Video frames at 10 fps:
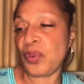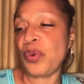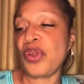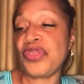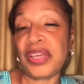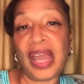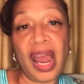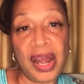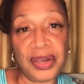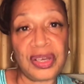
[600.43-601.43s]
where the
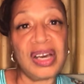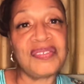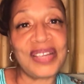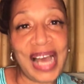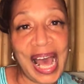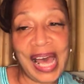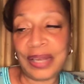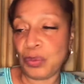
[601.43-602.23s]
ark of God